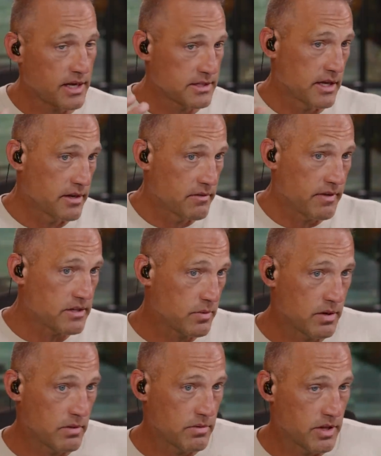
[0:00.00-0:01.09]
I said, invest
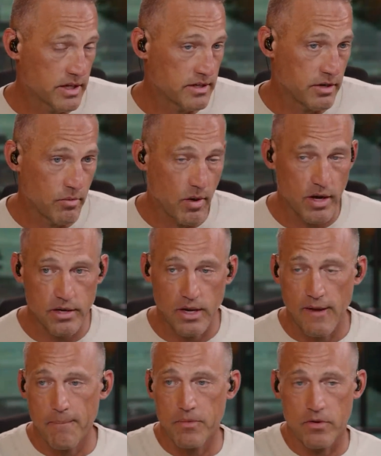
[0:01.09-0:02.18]
in things that you want.
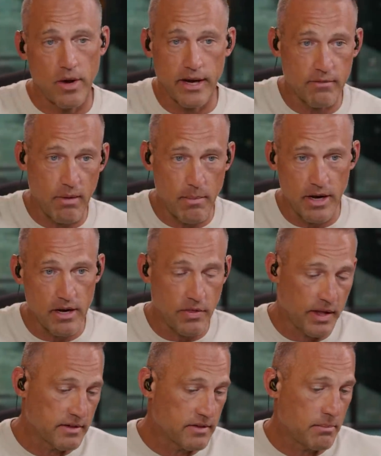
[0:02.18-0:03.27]
So I give my money to
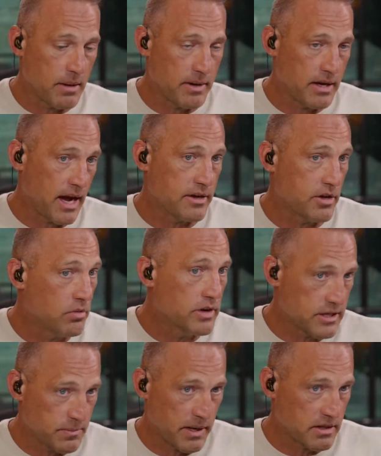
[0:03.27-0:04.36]
things that maybe I don't
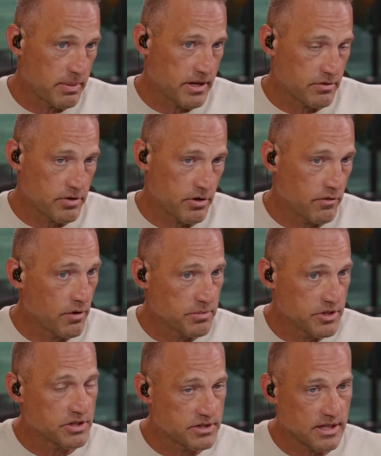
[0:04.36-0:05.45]
expect the best return from
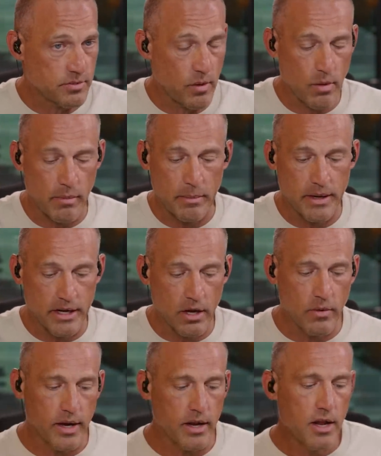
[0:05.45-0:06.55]
just because that's where I want my money
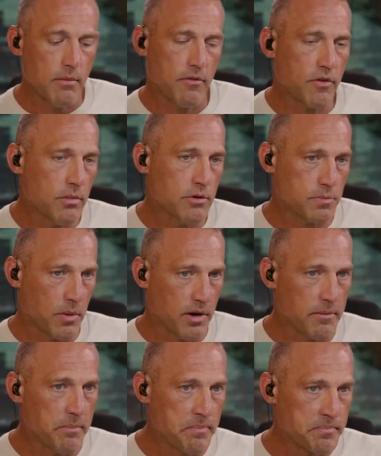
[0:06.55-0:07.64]
going. But for the most
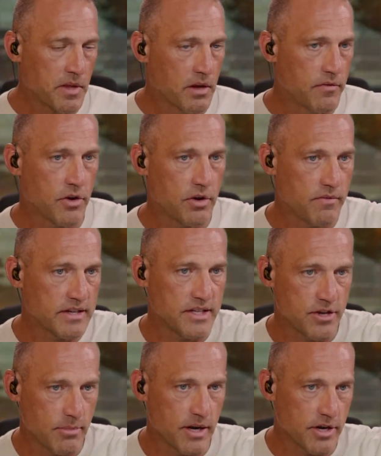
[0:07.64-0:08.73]
part, if you're investing
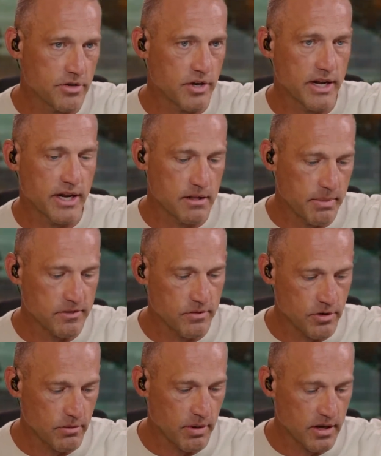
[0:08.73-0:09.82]
your money, you're trying to get the best
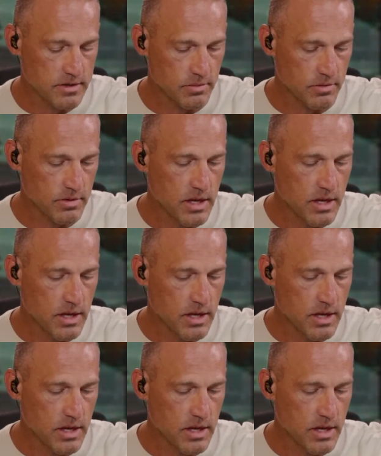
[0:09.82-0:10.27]
return possible.